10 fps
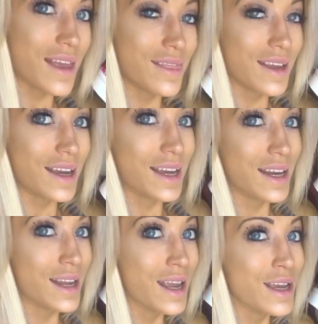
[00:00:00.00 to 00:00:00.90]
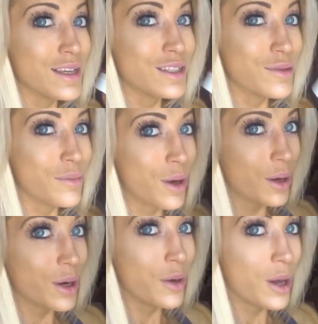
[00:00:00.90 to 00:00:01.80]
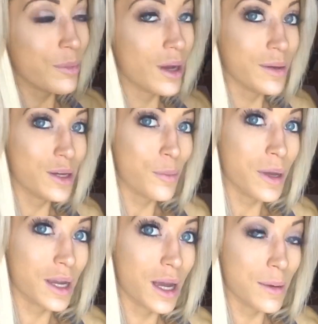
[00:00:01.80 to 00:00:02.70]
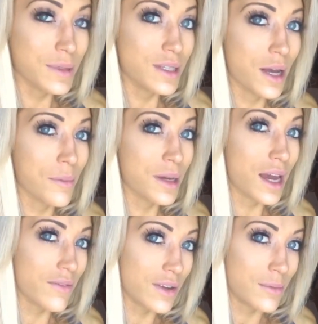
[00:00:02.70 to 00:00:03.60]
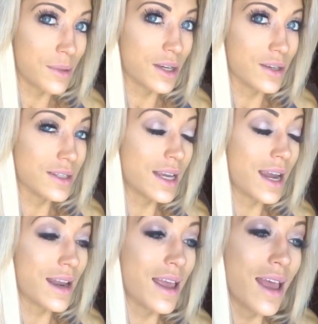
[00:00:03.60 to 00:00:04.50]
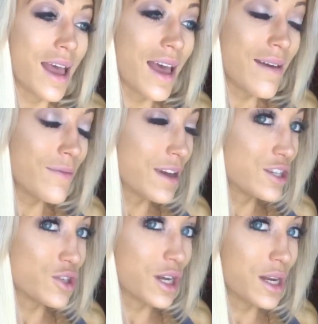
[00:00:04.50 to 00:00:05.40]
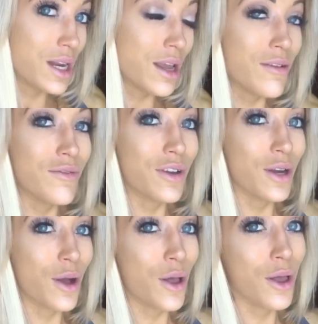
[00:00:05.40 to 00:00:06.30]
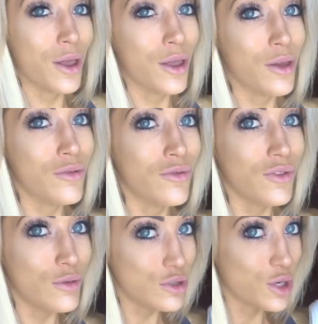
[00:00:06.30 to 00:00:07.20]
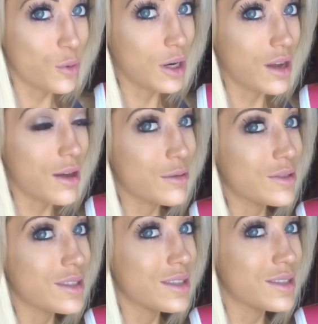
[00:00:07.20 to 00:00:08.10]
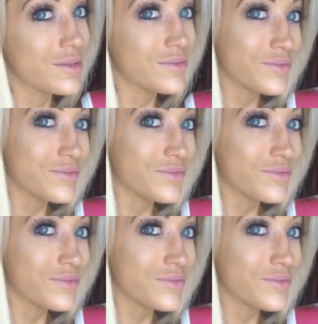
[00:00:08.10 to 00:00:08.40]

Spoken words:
and then tomorrow I'll probably go pick up some caffeine pills and ephedrine for all future workouts.